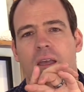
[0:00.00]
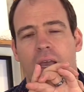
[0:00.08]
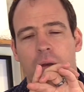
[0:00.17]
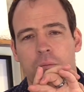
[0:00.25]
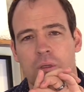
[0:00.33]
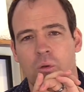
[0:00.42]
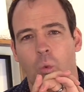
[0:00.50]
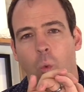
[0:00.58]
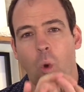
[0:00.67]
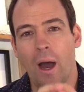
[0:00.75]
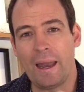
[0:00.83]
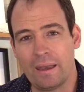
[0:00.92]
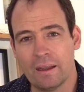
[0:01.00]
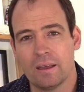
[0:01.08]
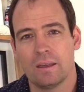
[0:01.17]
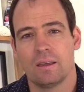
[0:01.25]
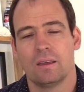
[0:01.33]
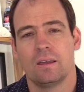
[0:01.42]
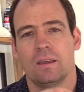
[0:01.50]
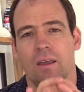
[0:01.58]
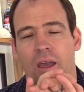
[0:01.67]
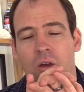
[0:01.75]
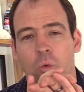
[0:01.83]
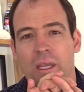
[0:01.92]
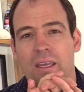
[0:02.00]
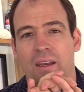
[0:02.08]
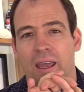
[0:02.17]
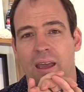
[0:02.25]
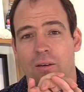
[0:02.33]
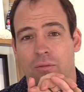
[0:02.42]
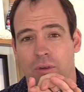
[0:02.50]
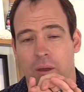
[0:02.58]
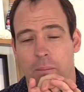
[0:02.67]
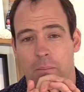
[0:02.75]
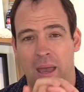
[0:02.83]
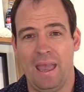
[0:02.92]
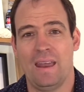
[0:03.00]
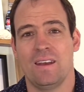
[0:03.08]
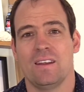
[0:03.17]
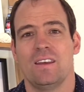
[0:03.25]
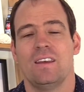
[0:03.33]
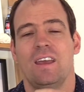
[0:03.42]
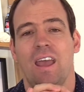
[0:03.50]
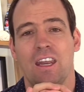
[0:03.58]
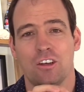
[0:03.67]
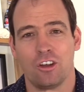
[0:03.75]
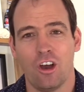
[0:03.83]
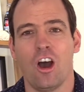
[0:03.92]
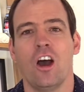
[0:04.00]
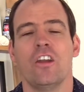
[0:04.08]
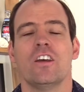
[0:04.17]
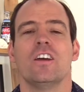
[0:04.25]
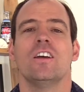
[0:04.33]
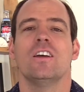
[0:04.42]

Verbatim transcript: and be one, and we can have man and God